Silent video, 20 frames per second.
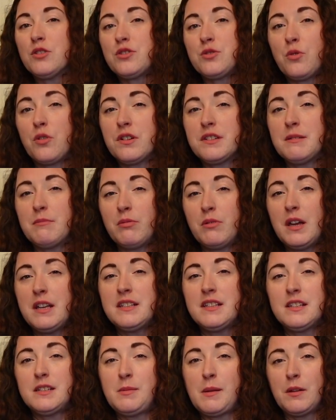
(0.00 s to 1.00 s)
stores and
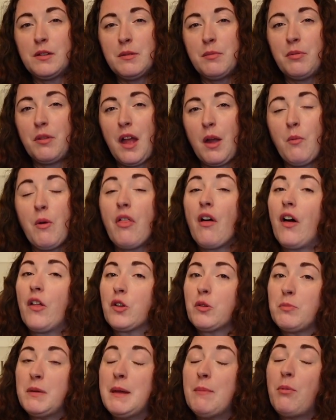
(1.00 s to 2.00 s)
places to be able to play with
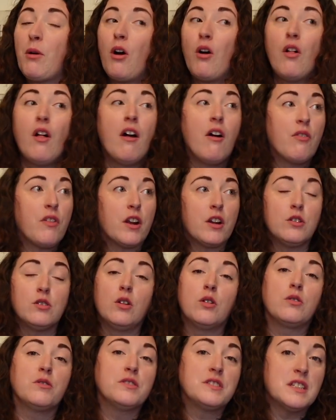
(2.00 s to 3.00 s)
other people that are
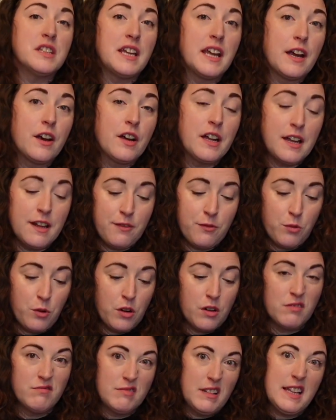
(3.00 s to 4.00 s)
local to the area if
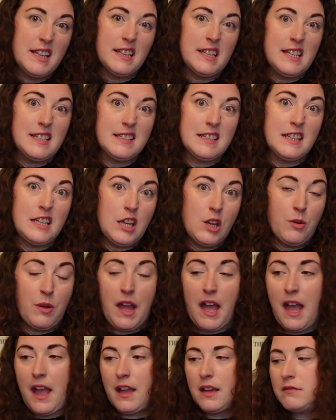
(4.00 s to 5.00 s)
we're at least in the
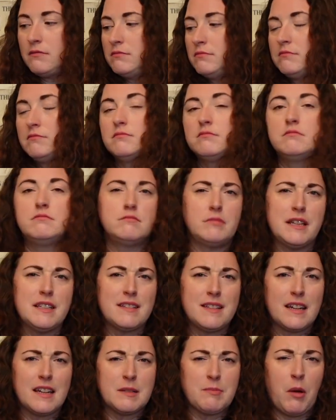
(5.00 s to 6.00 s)
UK and places
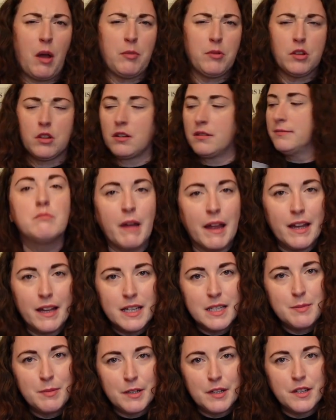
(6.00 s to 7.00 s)
that is popular. My
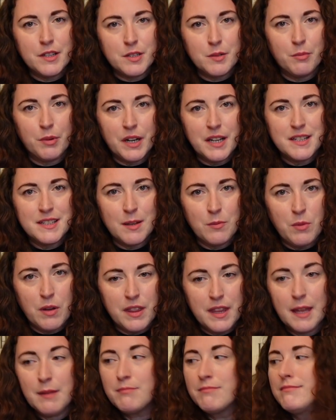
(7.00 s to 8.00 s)
husband also brings some with
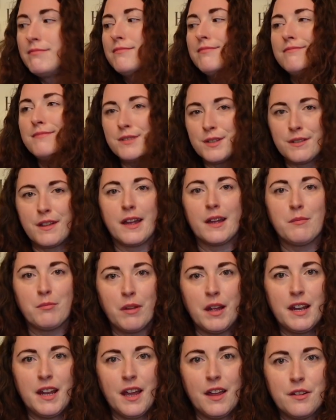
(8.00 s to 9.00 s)
him so they can
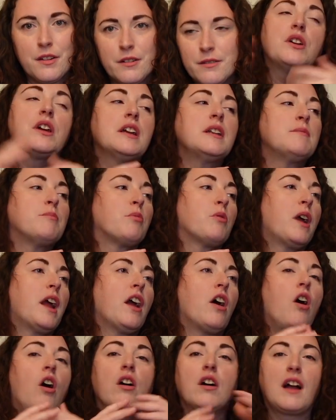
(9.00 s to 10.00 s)
play together. You can
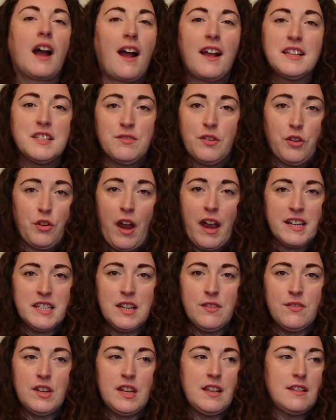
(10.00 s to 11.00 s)
bring all kinds of other
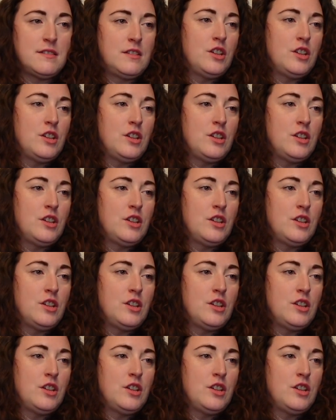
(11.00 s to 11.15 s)
activities.